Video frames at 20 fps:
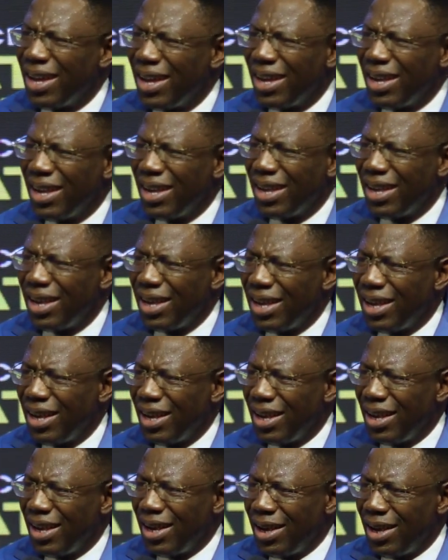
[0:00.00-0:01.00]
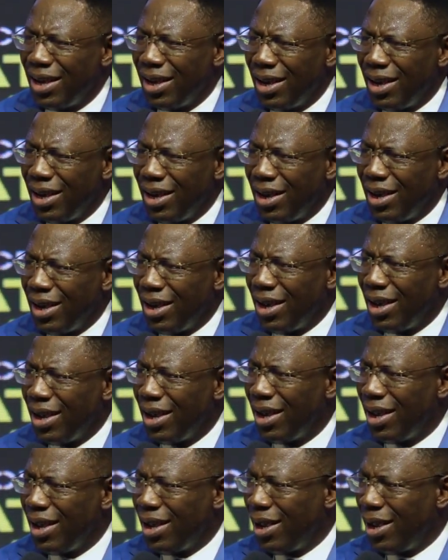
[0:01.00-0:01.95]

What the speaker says: (silence)